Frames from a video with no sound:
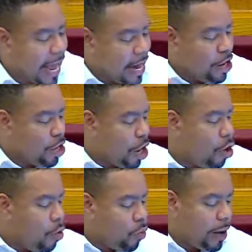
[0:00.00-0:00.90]
and
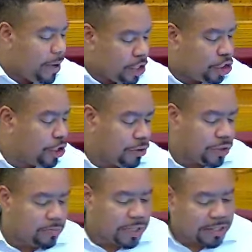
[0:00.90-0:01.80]
no women shows
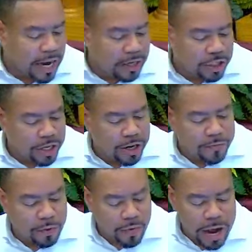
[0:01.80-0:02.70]
the misogyny of
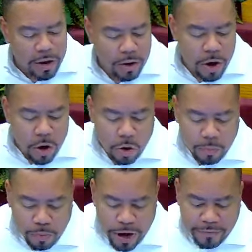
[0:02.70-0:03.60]
the writer or
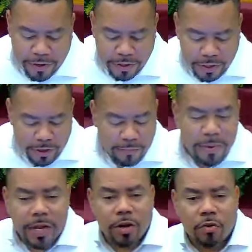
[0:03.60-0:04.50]
preference of
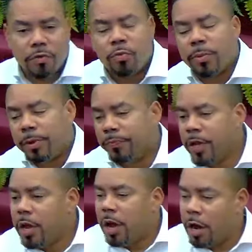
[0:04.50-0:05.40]
men over women.
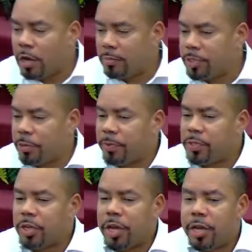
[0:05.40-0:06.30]
All I'm simply
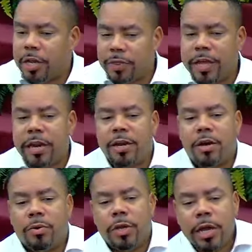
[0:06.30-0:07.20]
saying in that
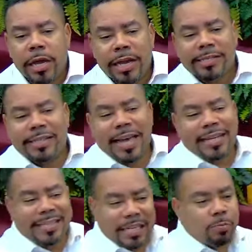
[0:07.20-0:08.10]
note is
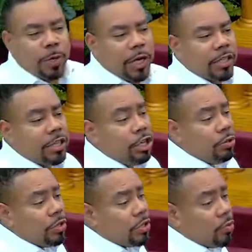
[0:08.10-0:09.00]
that just because he
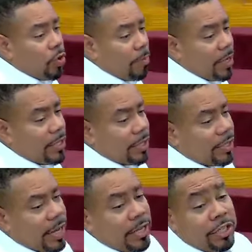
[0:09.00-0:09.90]
uses a woman to
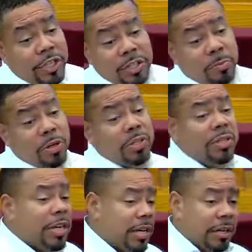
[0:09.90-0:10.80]
say that she is more
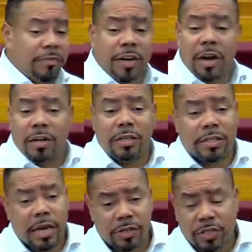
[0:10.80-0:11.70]
seductive and all this
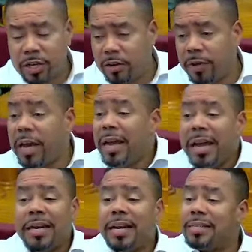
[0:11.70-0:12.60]
kind of stuff,
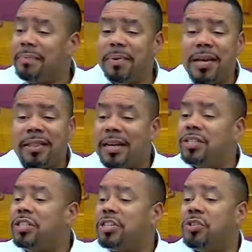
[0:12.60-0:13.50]
it doesn't mean that
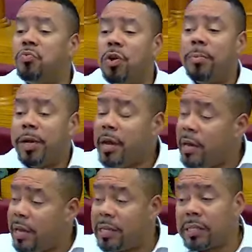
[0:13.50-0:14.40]
it's just a woman.
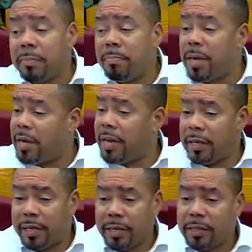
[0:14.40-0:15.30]
It's some men
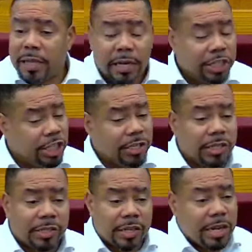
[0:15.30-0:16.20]
out there that are just
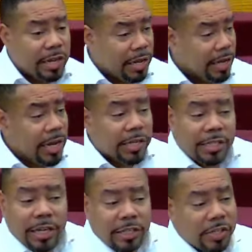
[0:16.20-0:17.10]
as sneaky,
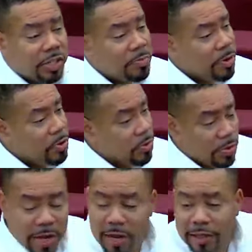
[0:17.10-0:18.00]
just as smooth.
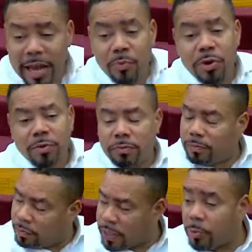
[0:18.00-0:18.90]
They would,
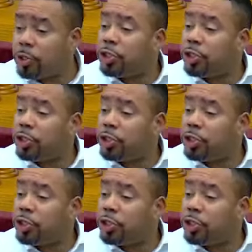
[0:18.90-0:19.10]
they would